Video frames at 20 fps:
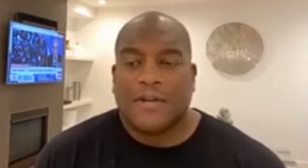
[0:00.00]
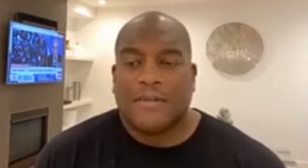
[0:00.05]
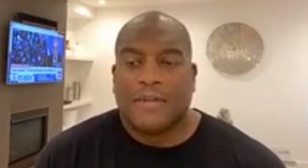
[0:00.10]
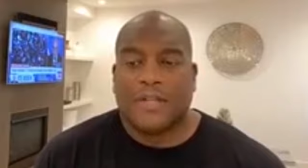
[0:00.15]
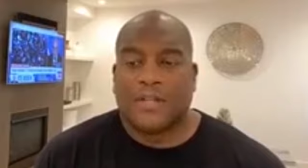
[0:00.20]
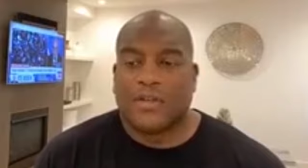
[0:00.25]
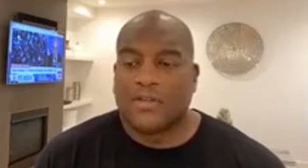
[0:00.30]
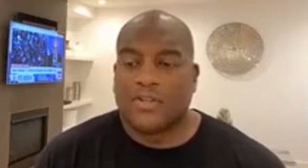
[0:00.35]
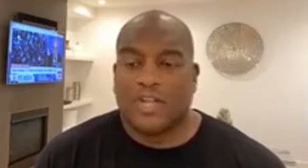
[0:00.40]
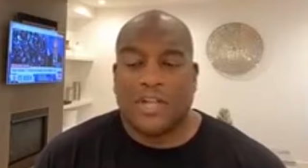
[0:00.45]

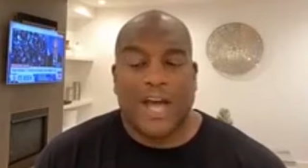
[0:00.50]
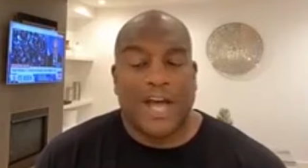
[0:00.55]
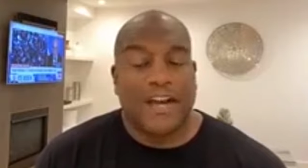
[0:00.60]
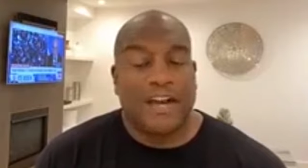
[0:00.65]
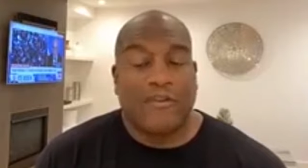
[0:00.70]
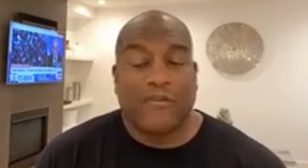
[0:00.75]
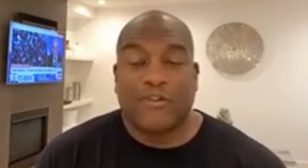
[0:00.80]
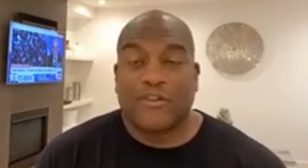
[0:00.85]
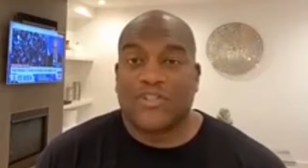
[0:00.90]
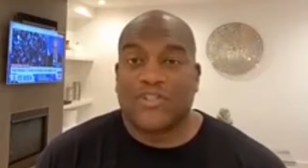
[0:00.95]
But there's a lot
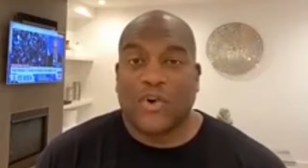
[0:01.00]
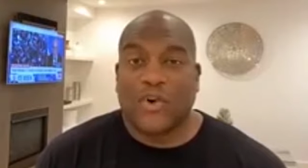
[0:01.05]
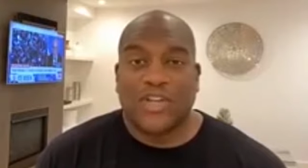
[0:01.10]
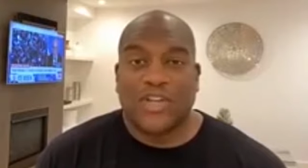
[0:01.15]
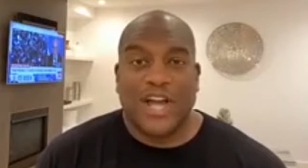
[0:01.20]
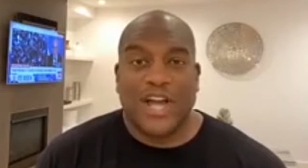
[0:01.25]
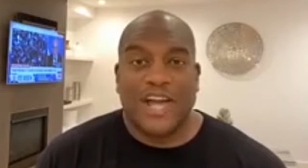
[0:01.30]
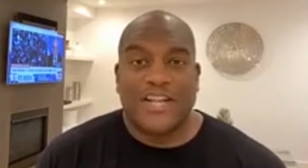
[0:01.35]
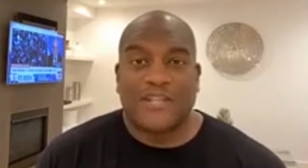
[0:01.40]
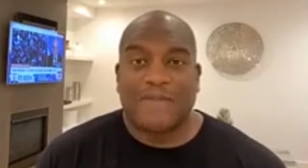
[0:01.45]
of different
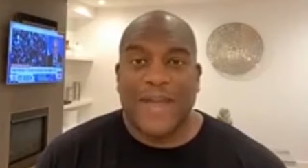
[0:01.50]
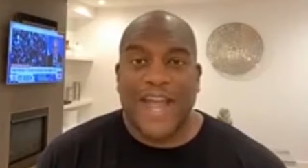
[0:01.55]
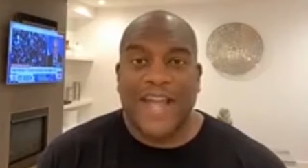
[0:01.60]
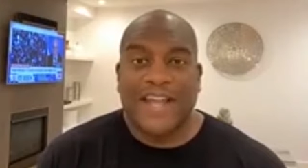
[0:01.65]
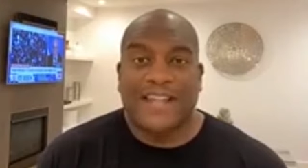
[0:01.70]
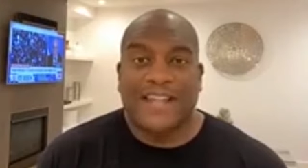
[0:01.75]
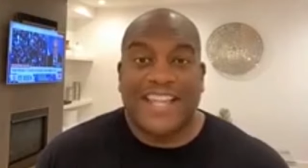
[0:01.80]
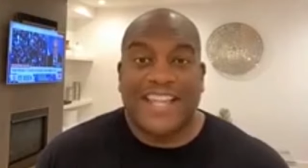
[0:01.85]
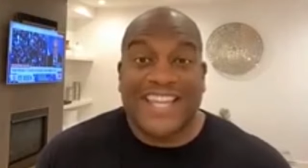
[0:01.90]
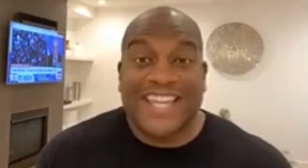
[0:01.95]
storylines,
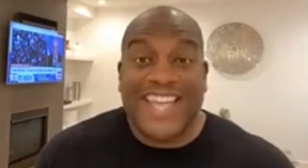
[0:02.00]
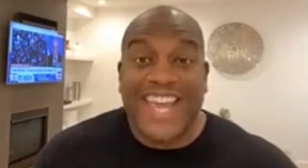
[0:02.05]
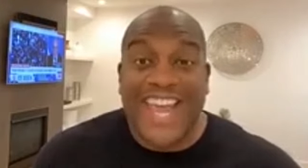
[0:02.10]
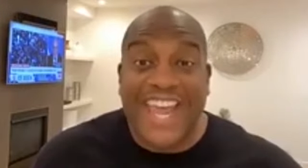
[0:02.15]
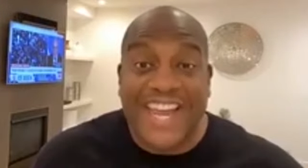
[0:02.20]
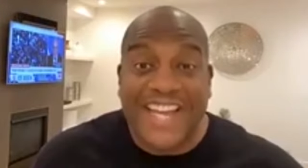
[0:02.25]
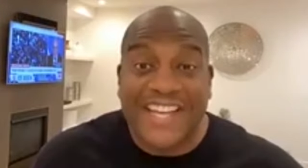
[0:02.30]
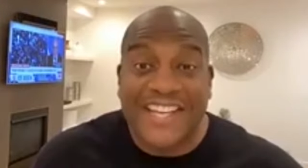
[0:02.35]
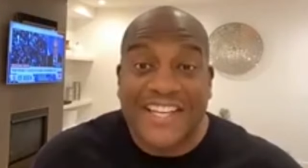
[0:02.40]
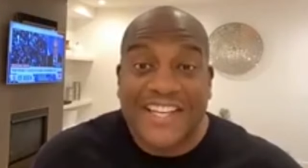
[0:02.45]
man. The
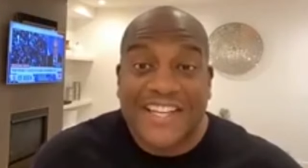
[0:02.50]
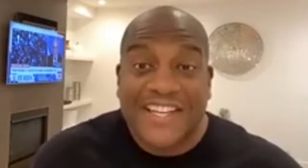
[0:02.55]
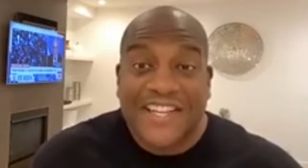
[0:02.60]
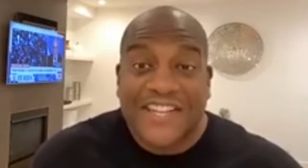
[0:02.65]
King,